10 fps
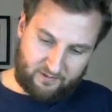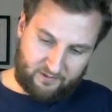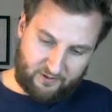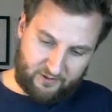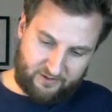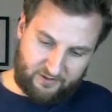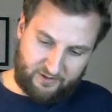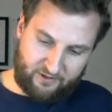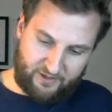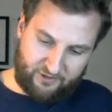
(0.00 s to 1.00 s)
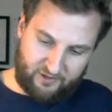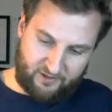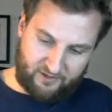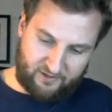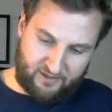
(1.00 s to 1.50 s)
So this
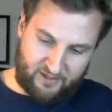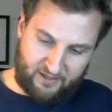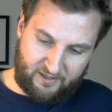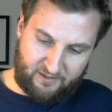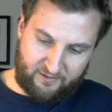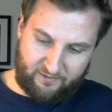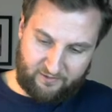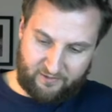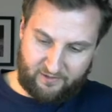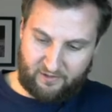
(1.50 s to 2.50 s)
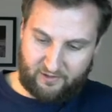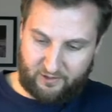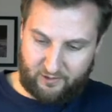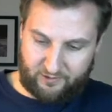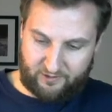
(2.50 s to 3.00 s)
integration is negative
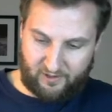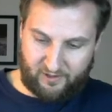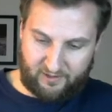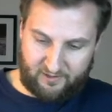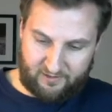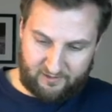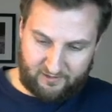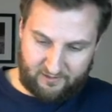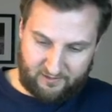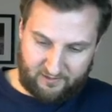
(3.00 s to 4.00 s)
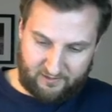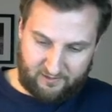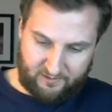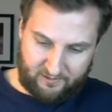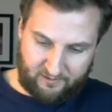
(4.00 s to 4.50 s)
cosine
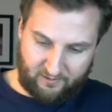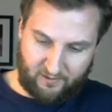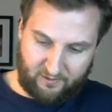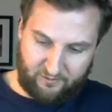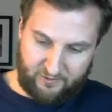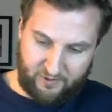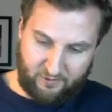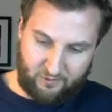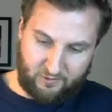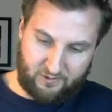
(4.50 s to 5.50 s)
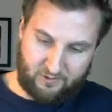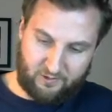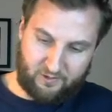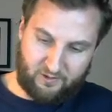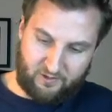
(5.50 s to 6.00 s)
of u
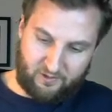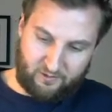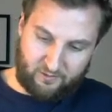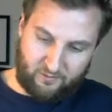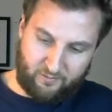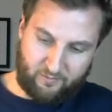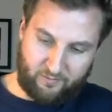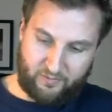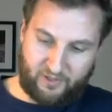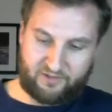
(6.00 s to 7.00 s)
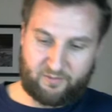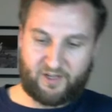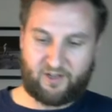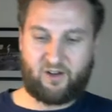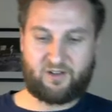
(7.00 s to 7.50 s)
plus
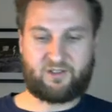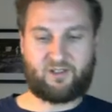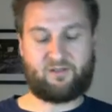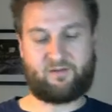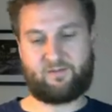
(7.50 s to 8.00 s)
my constant.